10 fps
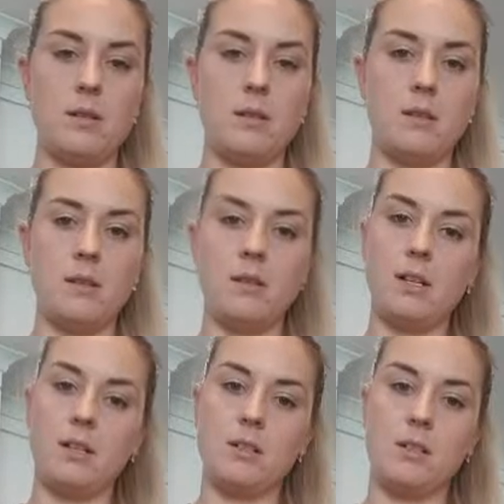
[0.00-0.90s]
and that's your
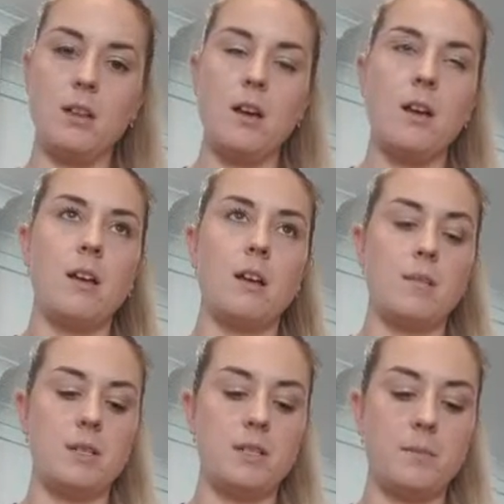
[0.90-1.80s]
lunch.
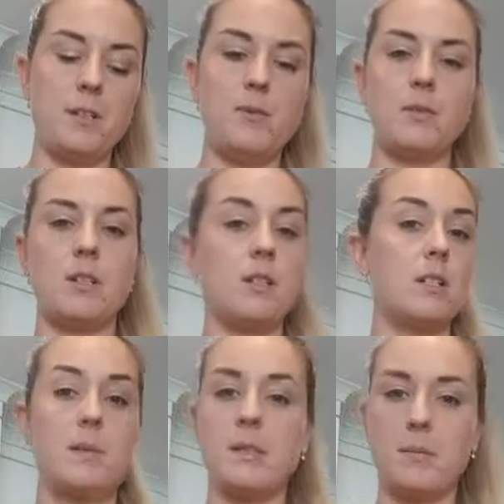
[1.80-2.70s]
And the dipping sauce can
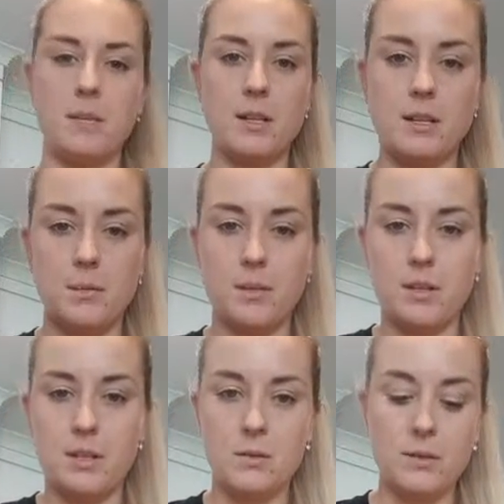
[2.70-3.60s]
just be something simple
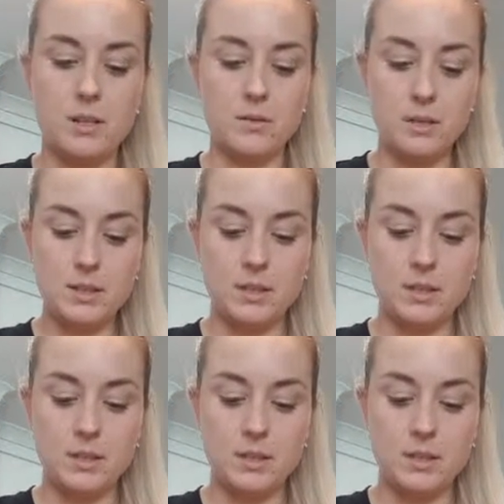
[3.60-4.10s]
as soy sauce